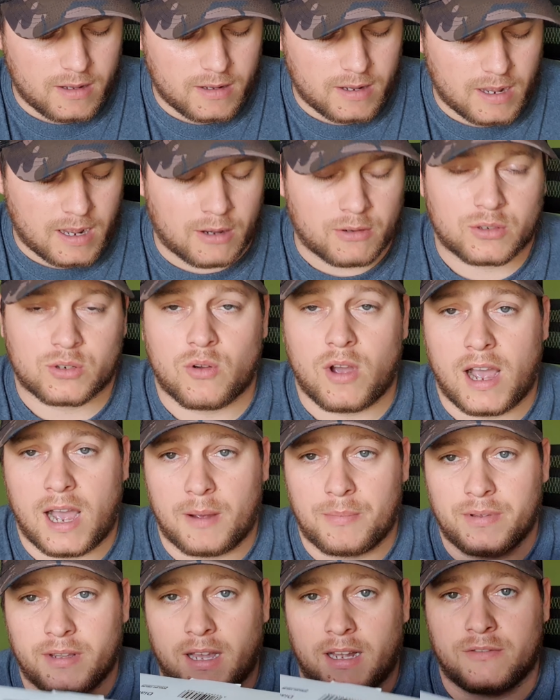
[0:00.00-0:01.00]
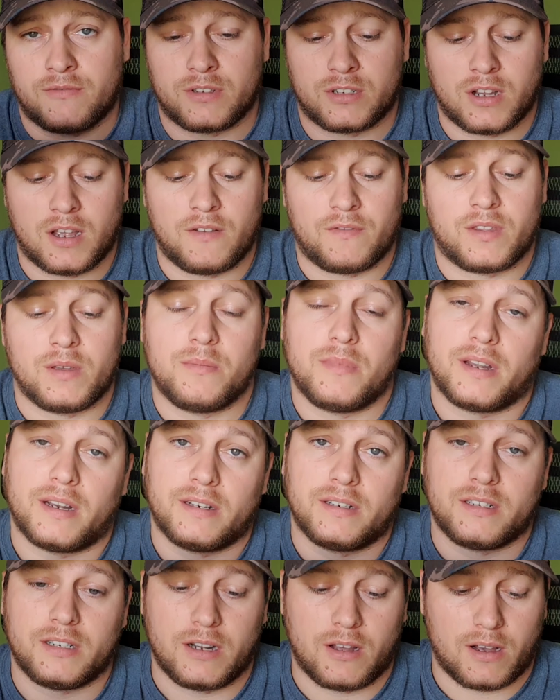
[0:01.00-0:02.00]
I was quite happy that I'd reserved them,
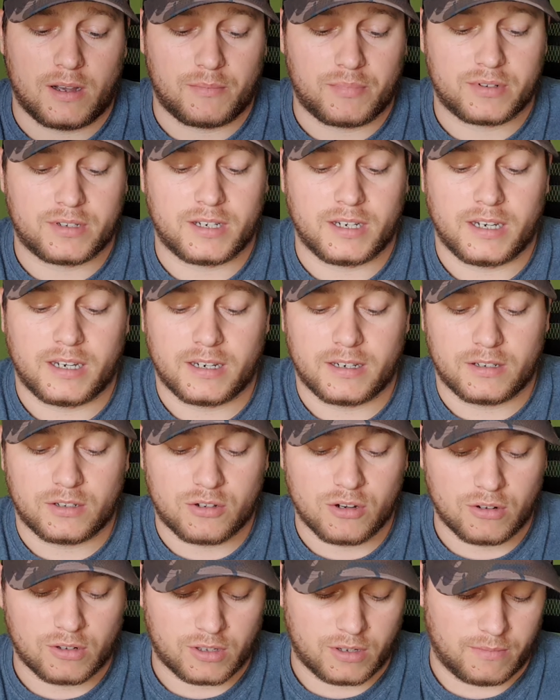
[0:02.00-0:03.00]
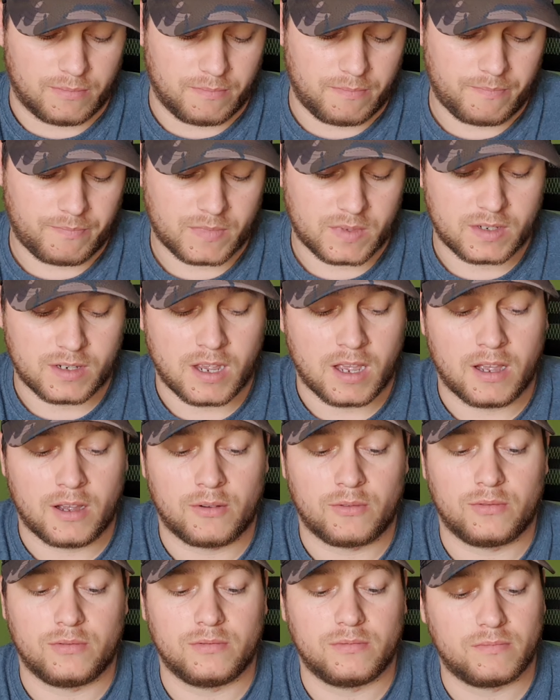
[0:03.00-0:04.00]
and, I proceeded and took them.
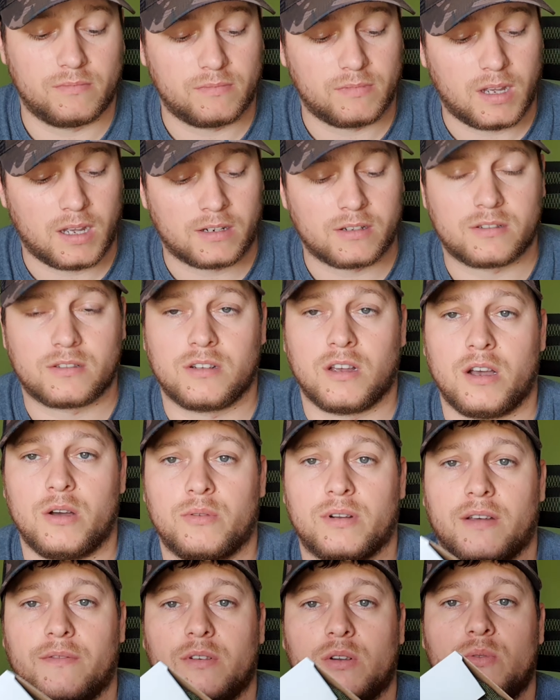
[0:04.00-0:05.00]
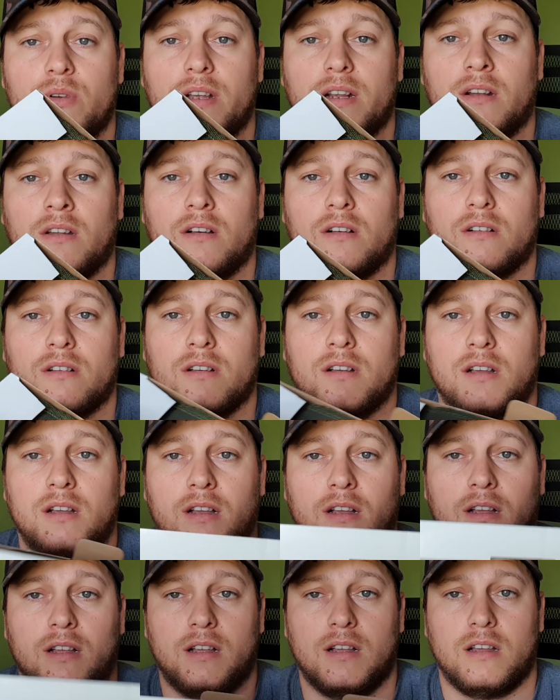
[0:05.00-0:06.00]
So I just thought I would have a quick look
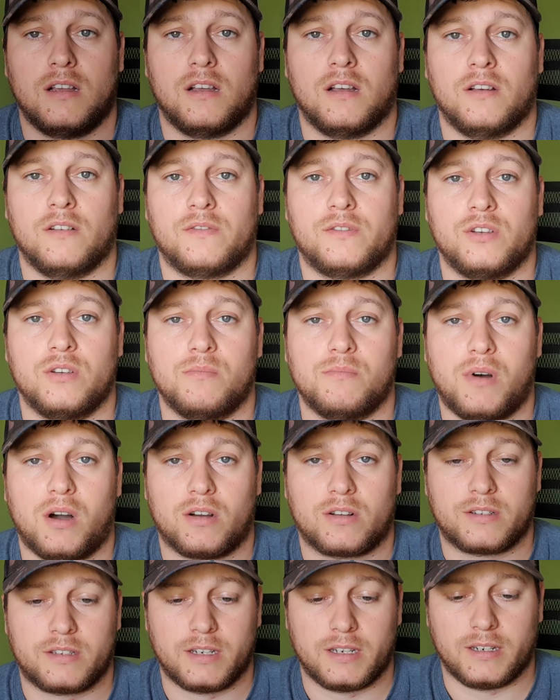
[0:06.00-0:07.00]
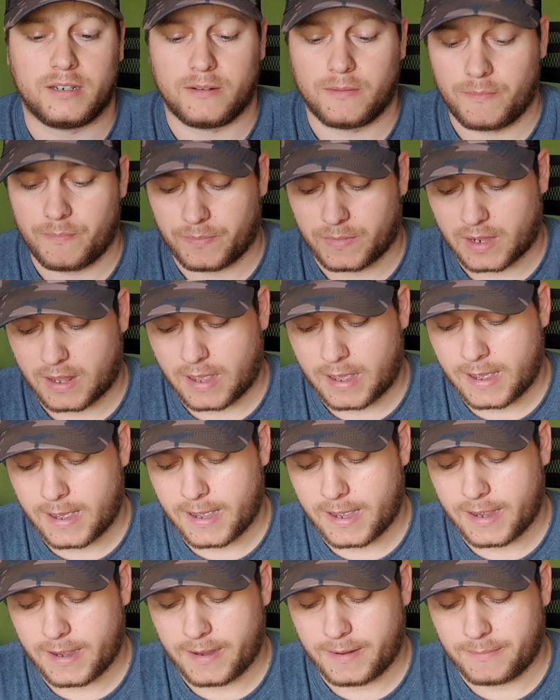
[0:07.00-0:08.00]
of the unboxing
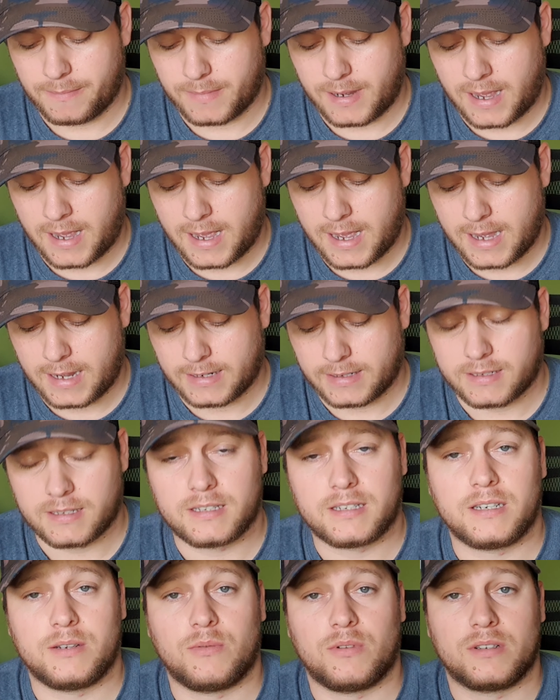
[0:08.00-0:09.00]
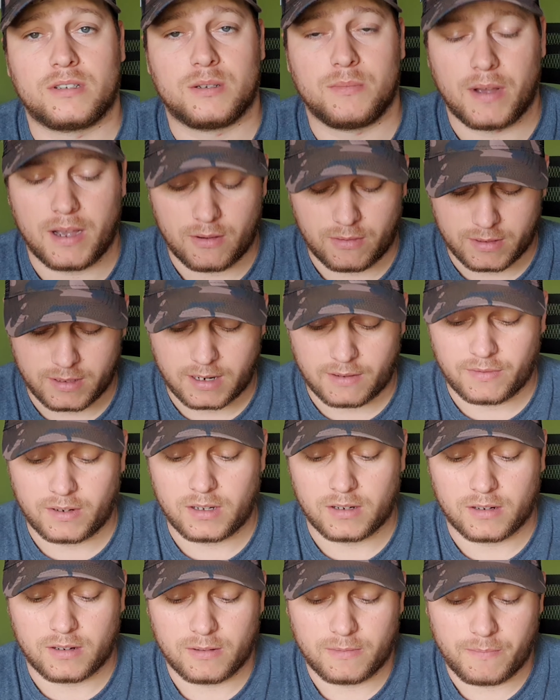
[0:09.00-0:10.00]
and see what it's about and have a
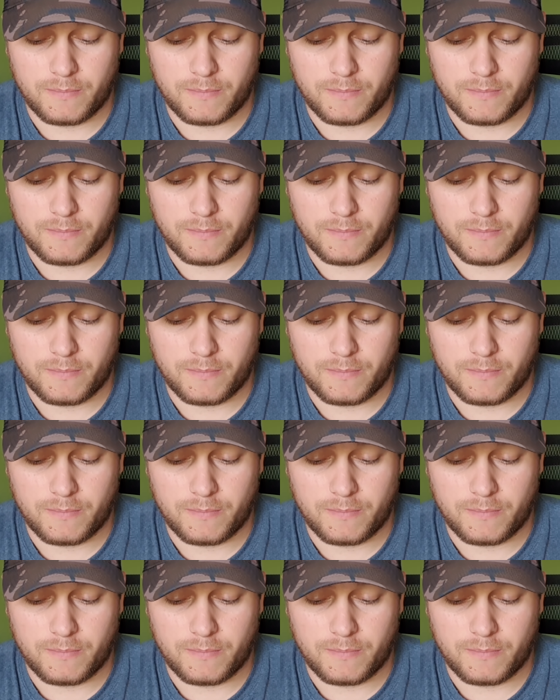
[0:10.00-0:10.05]
look.